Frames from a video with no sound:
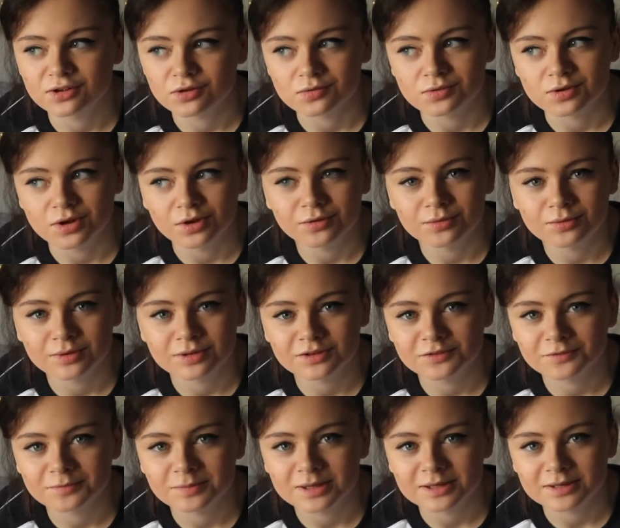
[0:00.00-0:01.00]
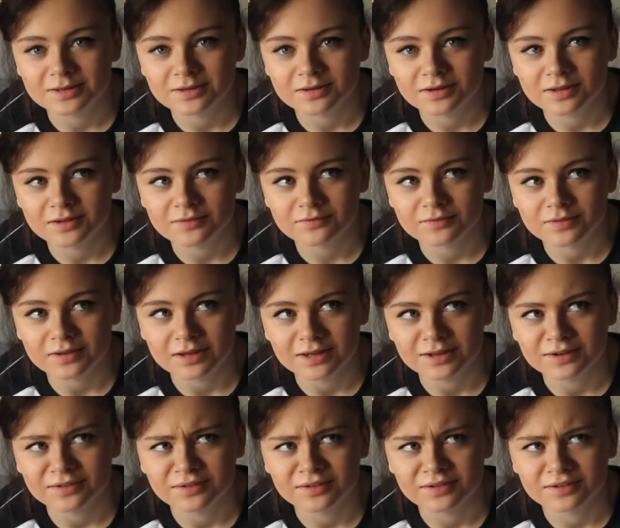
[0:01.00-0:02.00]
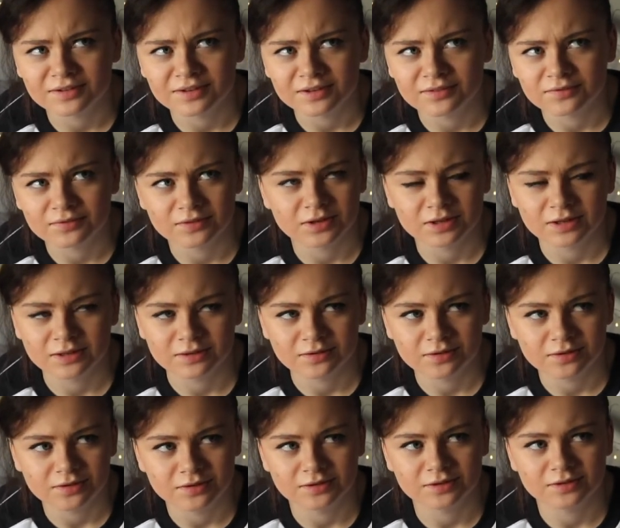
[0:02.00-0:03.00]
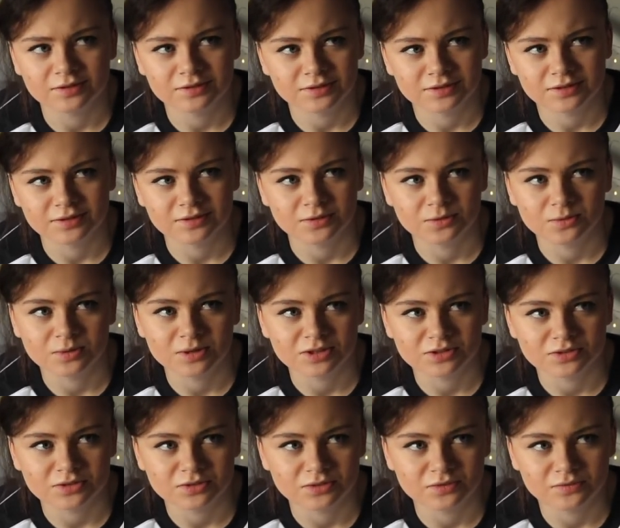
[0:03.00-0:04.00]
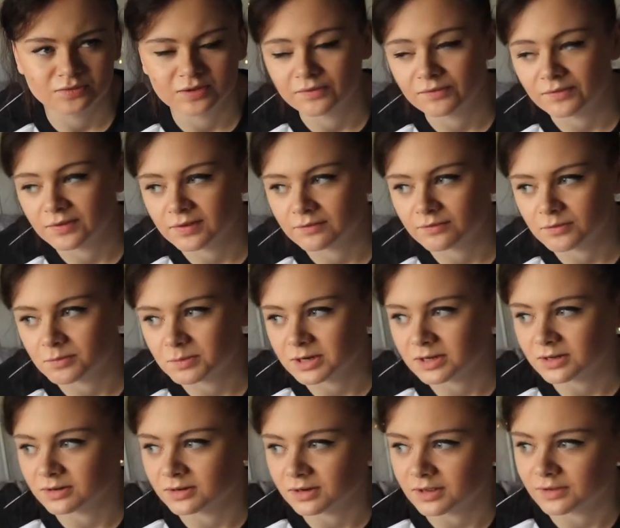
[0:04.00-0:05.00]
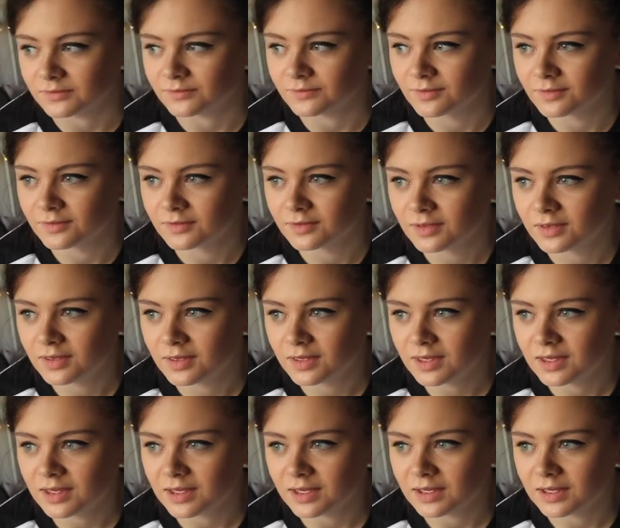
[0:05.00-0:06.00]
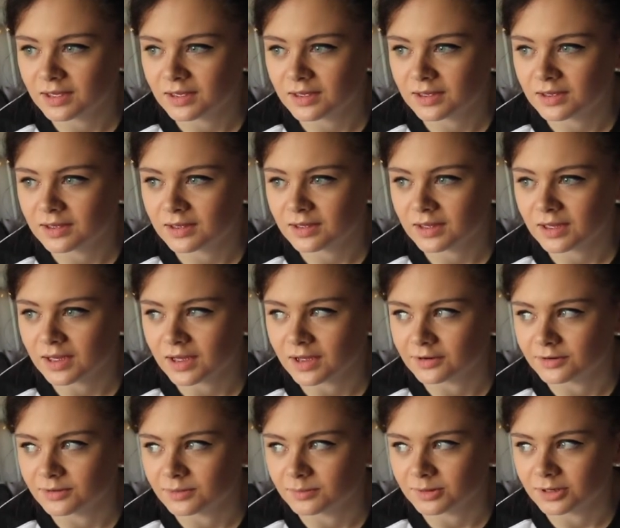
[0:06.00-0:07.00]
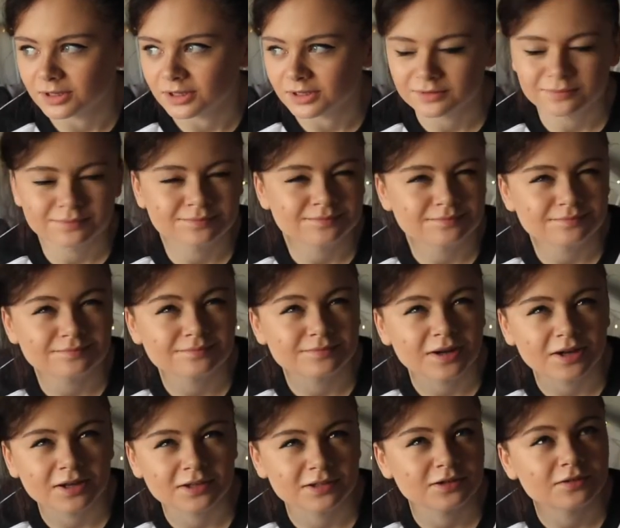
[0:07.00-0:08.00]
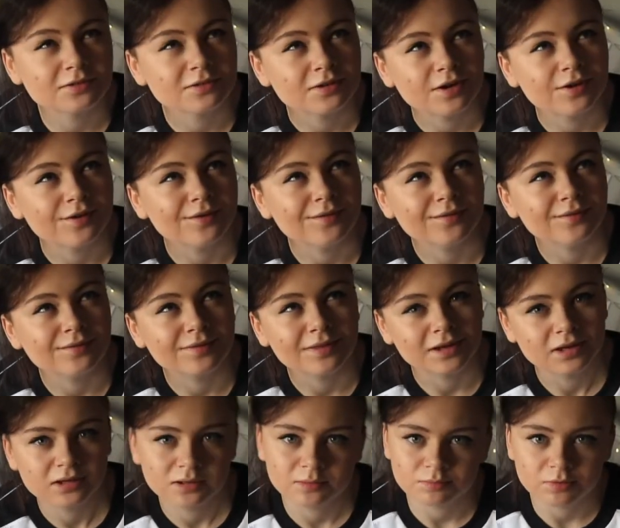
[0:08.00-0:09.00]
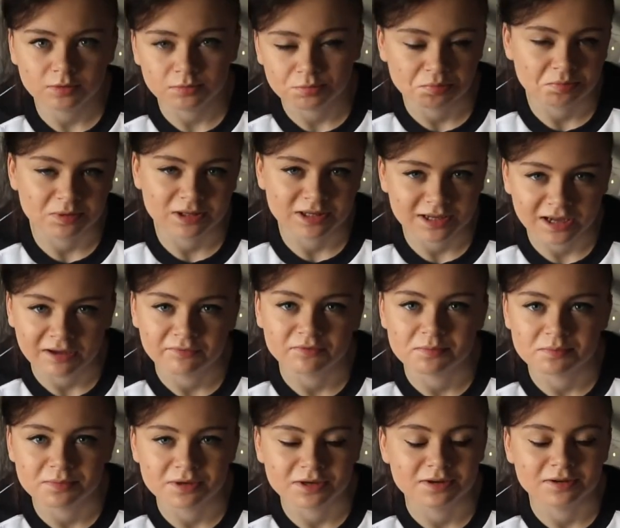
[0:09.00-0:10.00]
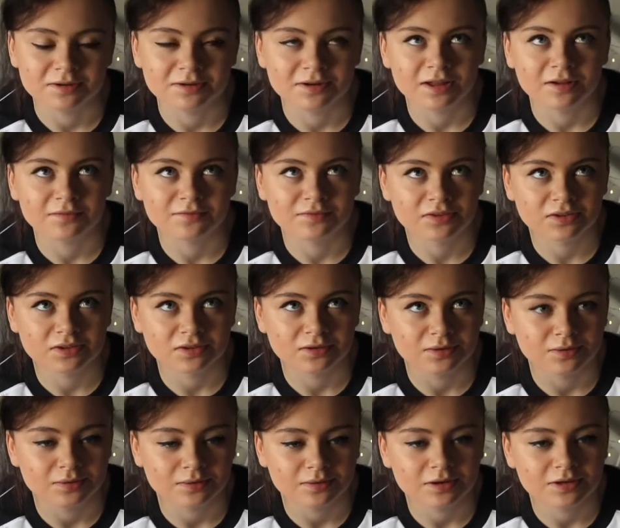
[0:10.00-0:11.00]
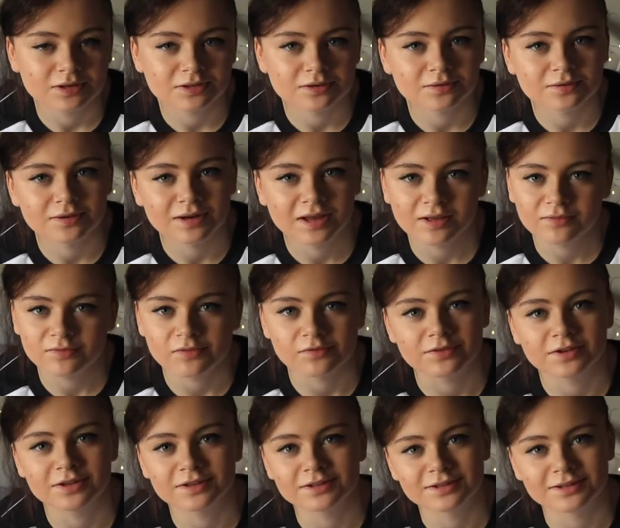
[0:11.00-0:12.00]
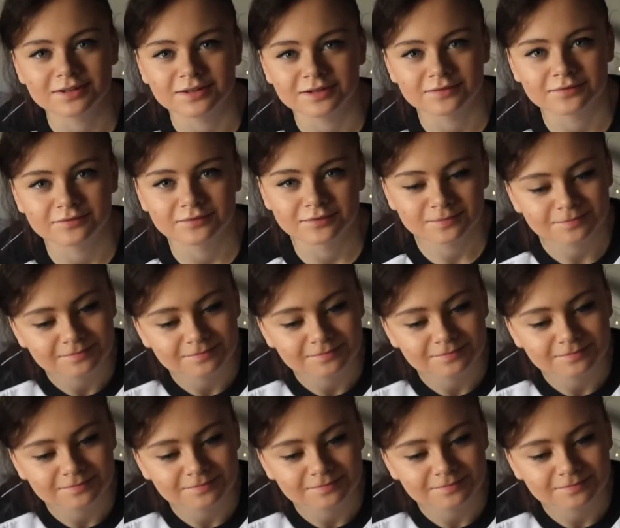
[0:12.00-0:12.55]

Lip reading: you know when you've been in love, and if I can't answer the question of have you ever been in love, and I'm like, I don't know, then I probably haven't been in love, so I don't have a first love.